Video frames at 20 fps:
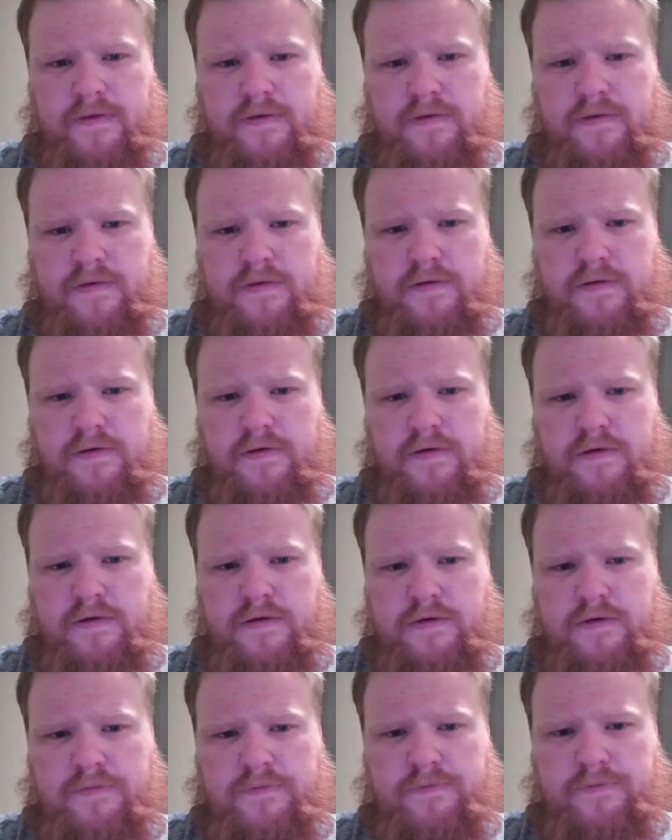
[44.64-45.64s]

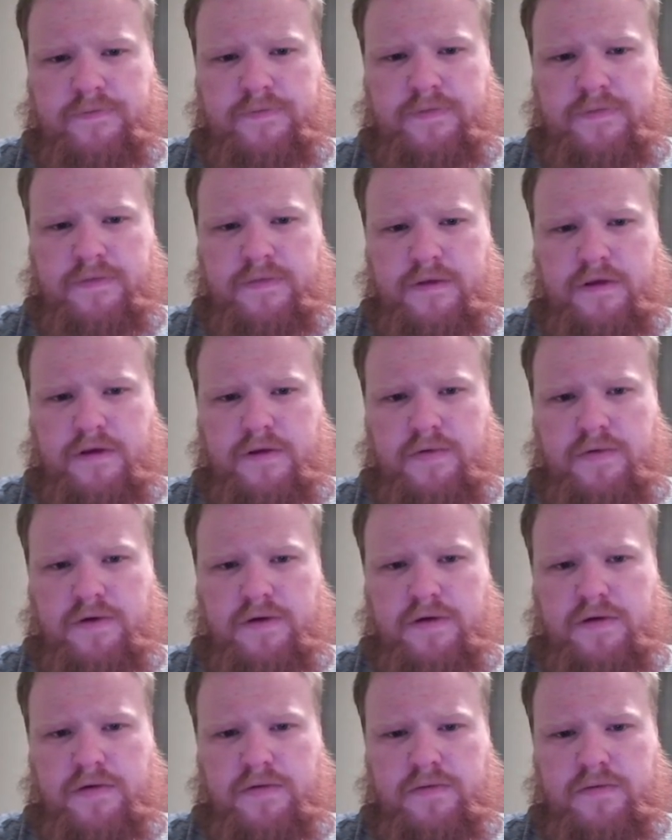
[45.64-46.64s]
There we
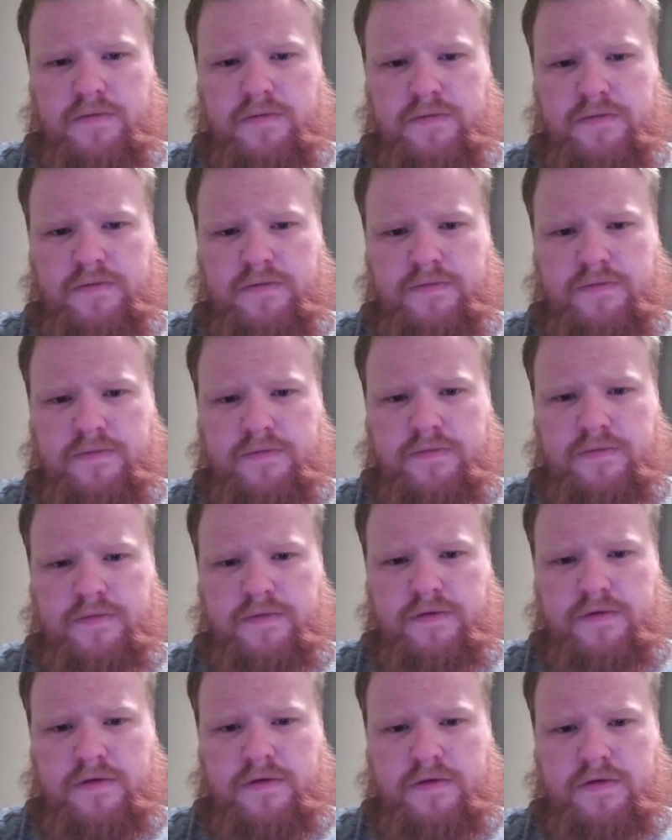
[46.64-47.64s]
go.
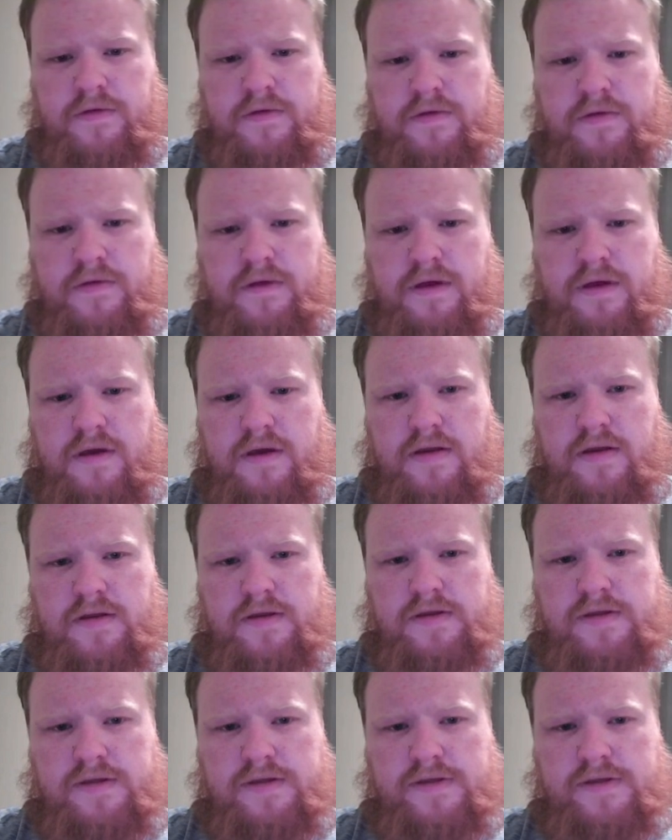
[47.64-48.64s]
That
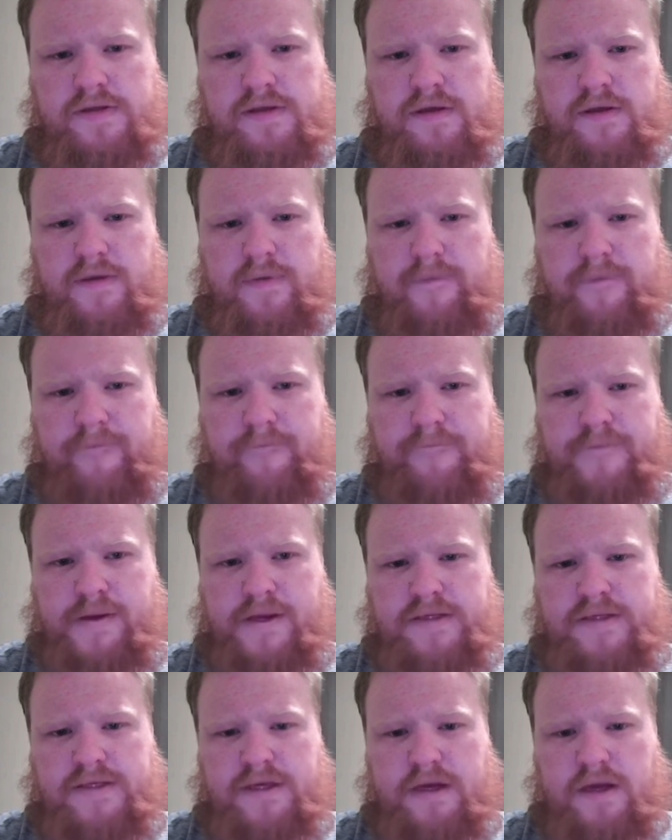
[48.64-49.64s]
is
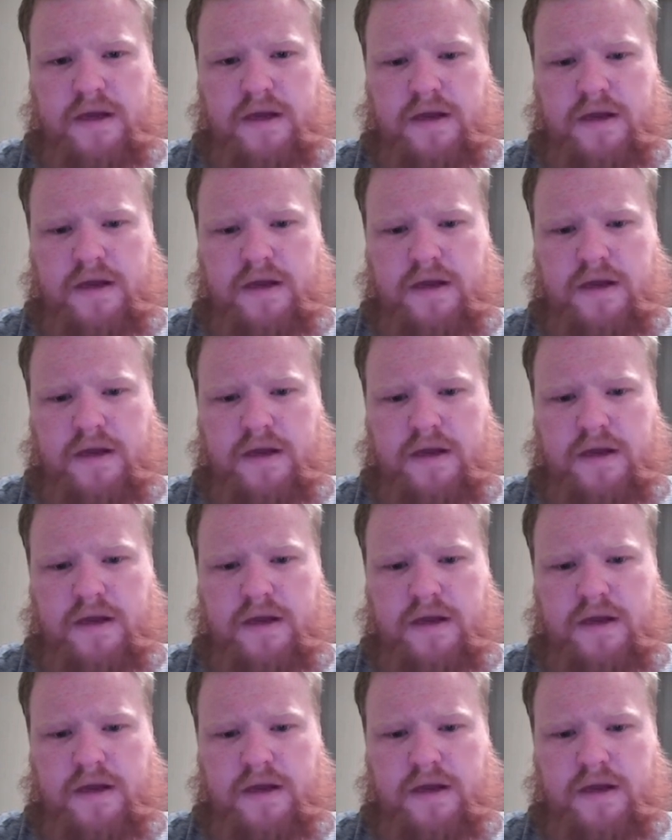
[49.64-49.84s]
better.